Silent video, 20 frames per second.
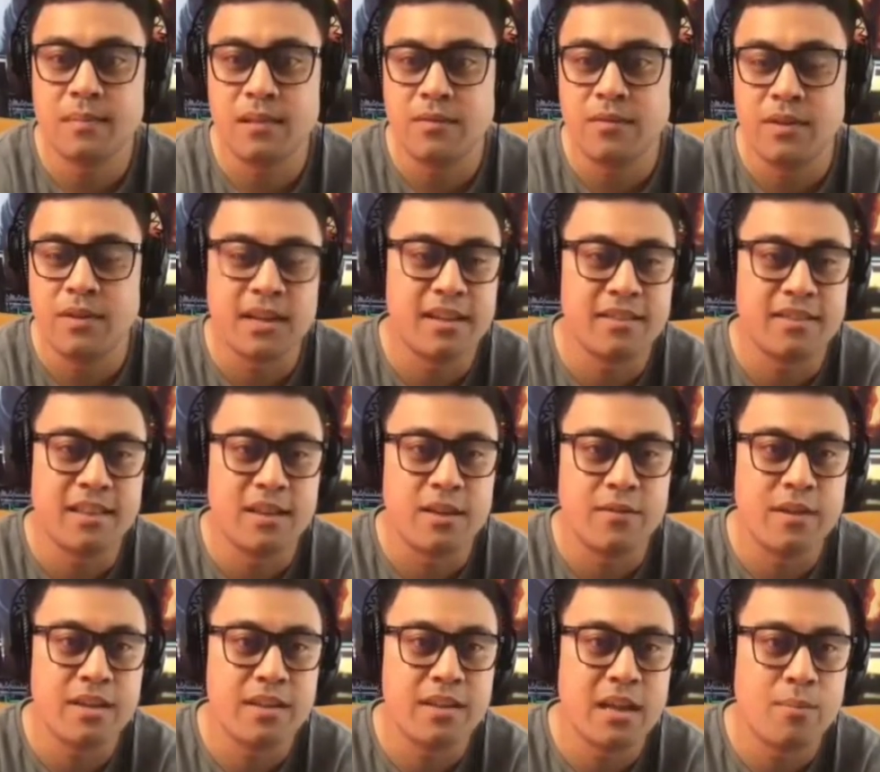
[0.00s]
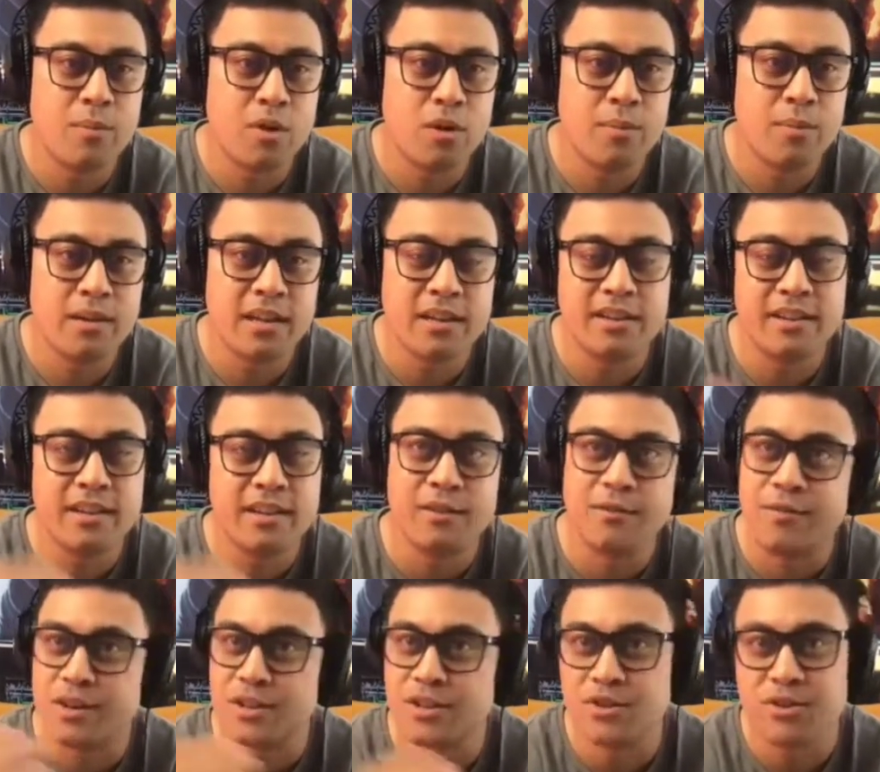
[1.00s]
If you can't think of it in that moment and you're
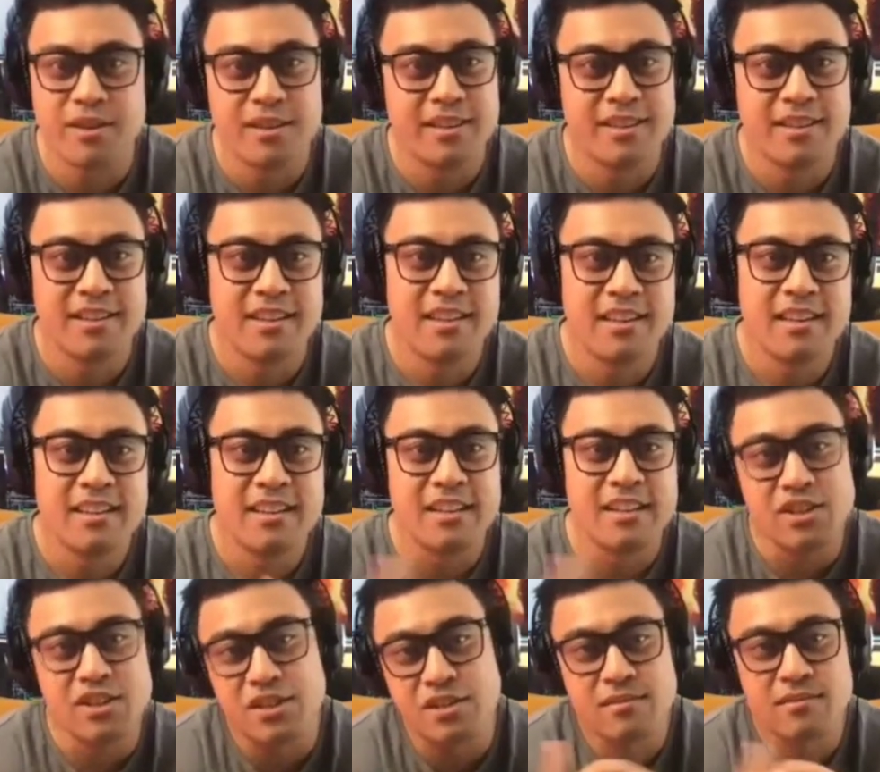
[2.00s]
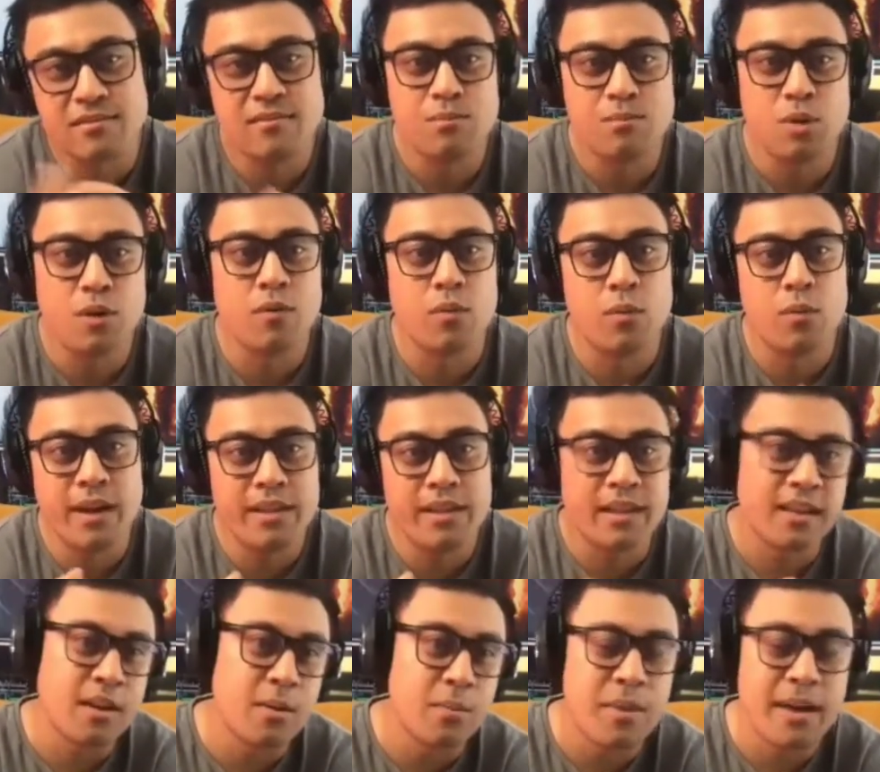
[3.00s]
getting frustrated, then just move away,
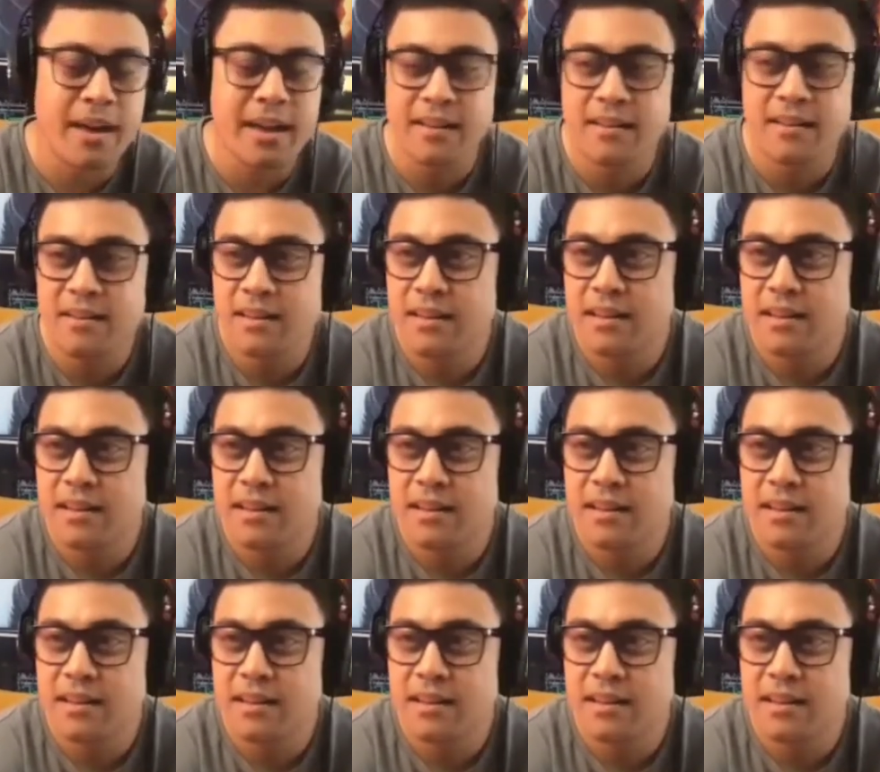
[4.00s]
then come back.